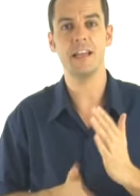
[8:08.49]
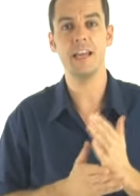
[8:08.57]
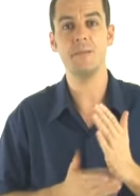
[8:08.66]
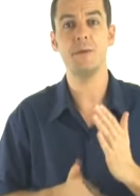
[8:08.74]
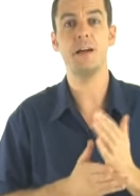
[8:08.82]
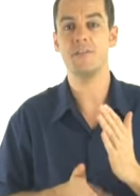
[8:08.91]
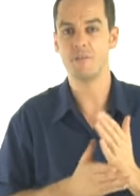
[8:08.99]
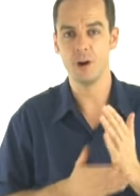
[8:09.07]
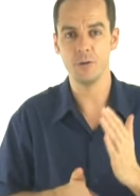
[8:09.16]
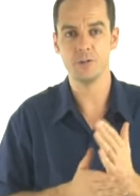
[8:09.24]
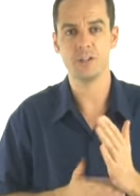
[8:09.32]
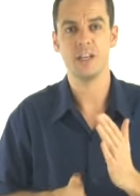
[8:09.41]
in my
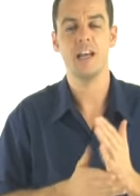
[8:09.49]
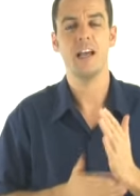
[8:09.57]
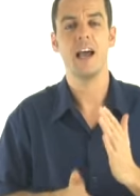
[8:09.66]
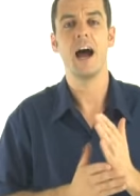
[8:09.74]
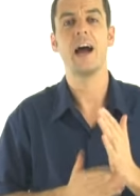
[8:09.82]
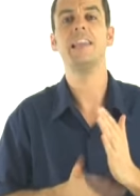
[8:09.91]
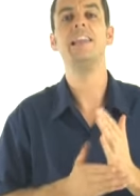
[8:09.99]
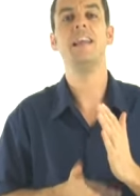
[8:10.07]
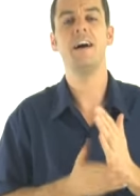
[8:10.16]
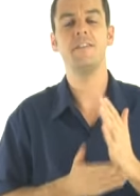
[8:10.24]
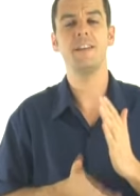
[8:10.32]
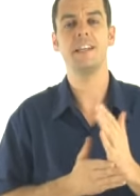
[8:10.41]
throat, I
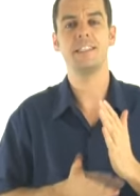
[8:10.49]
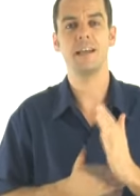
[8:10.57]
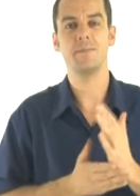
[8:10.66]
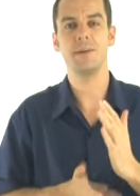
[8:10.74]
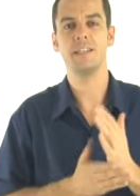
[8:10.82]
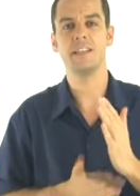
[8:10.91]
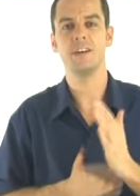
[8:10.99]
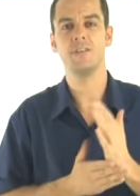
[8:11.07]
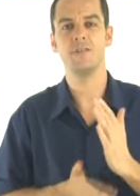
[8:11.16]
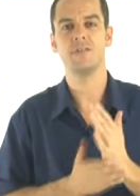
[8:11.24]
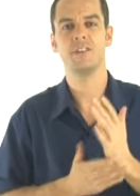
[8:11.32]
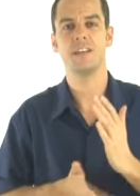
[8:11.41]
love and accept
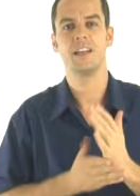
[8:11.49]
myself.